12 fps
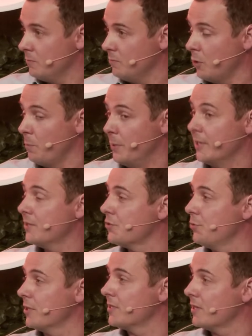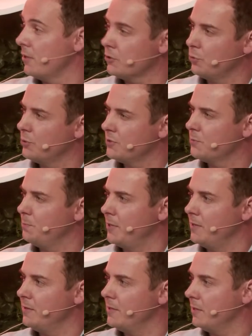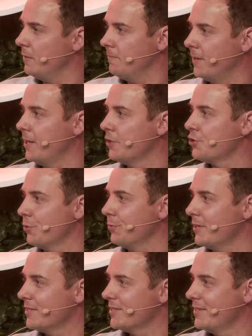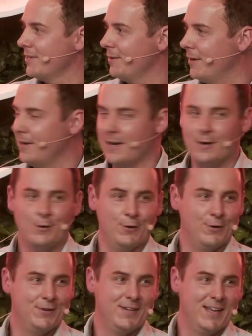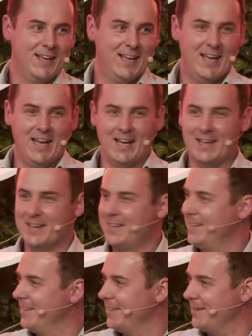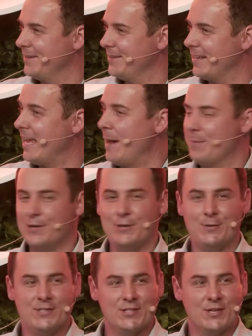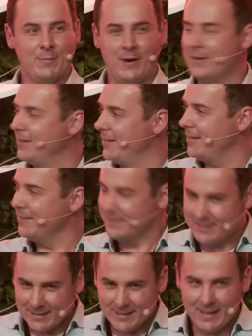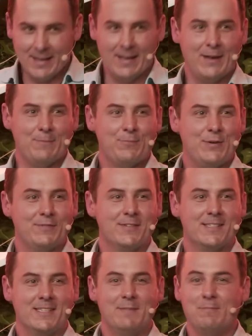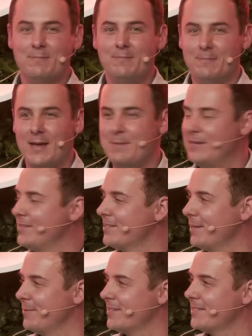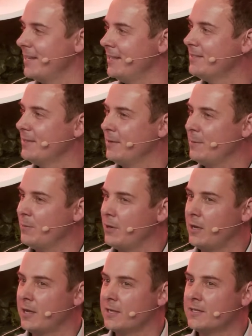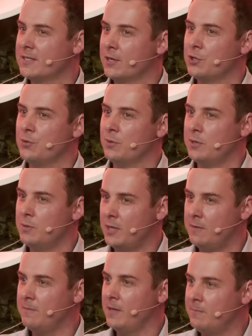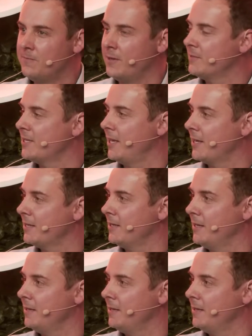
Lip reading: our biggest risk has always been the financial risk. Right? I heard that capital is a commodity, preconceived, maybe to some extent, but I can tell you in femtech,